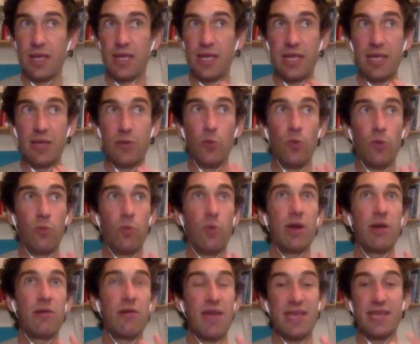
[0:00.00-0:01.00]

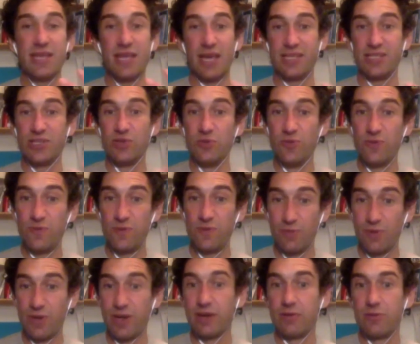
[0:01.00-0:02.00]
where
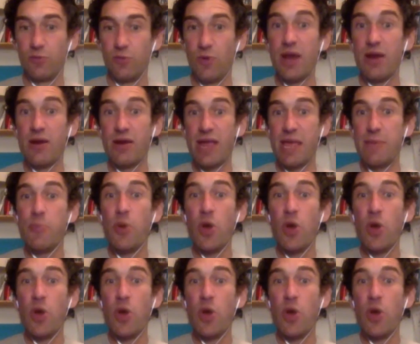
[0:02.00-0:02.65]
a